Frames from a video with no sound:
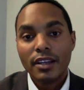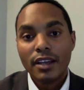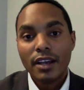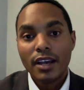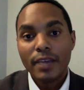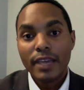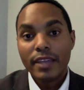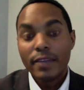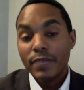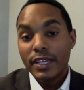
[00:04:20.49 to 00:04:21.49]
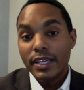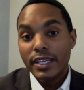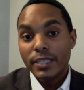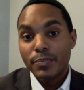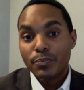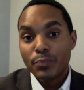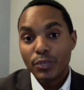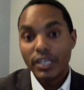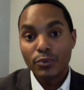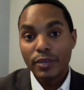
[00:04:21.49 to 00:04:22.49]
Um, and then he's
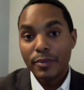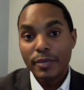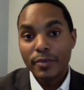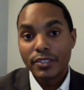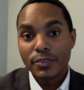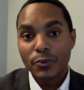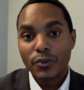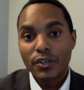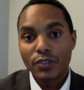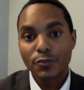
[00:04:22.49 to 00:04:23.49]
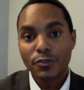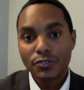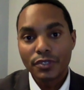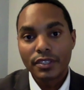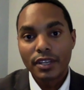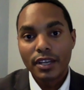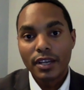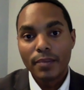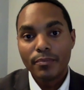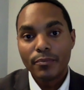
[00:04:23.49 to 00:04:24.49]
putting a premium on supporting our children,
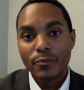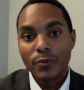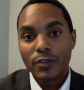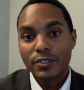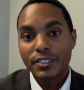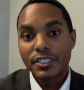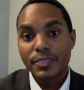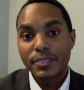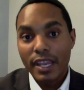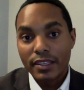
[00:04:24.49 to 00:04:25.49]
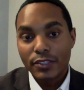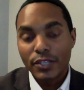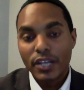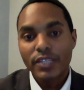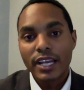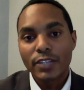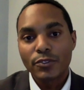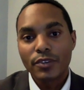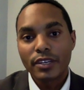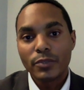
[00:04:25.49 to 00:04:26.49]
um, whether it's expanding the child tax
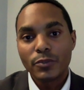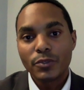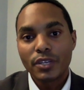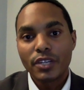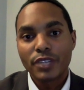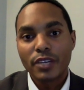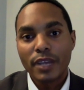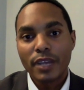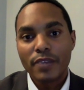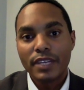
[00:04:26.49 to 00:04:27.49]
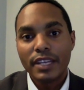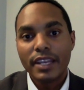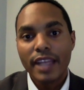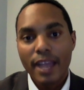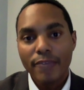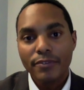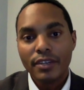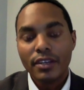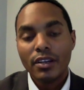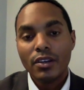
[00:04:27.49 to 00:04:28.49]
credit, which would cut child poverty in half,
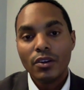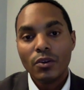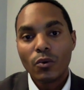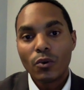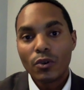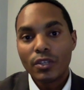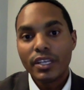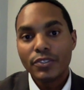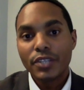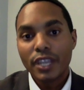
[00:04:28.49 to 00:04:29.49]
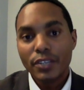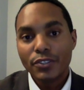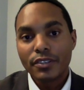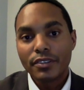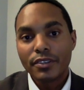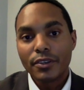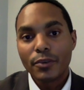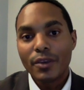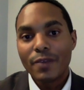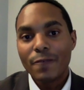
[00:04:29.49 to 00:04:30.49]
or early education, you know,
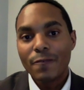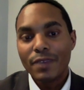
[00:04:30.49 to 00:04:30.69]
mm-hmm.